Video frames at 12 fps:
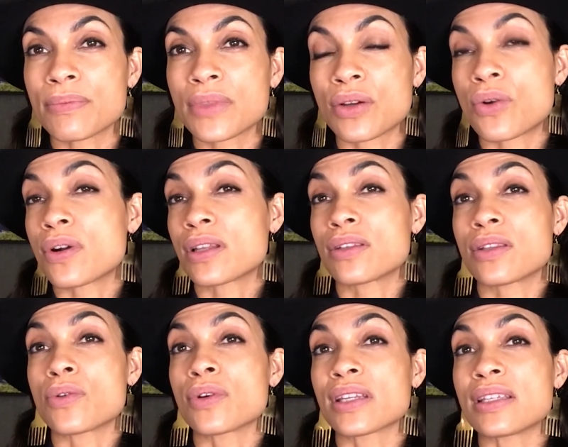according to
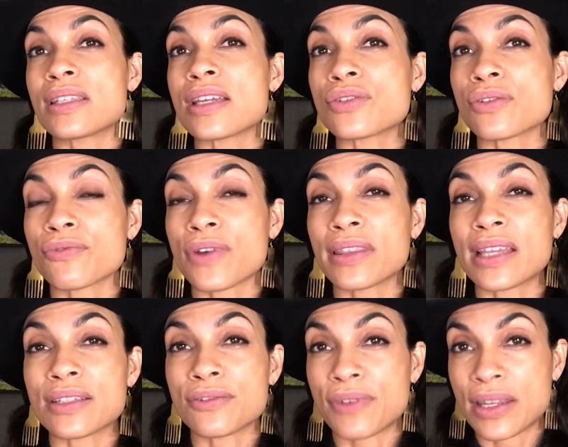the organization
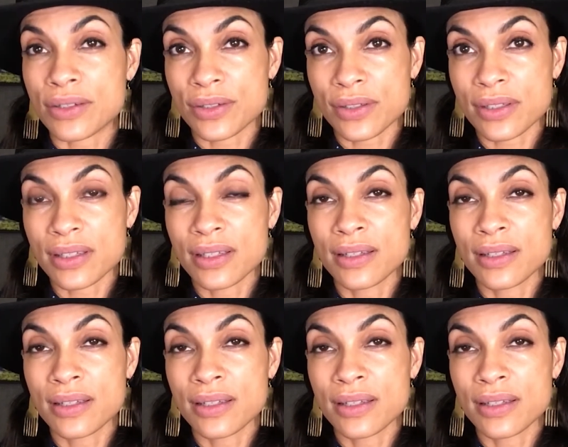Frontline Defenders.